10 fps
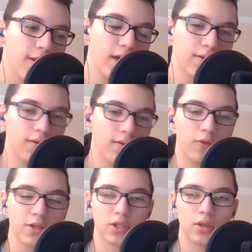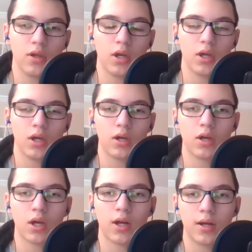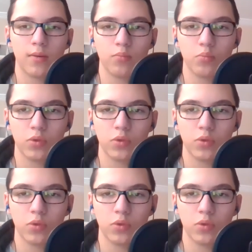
in which the um,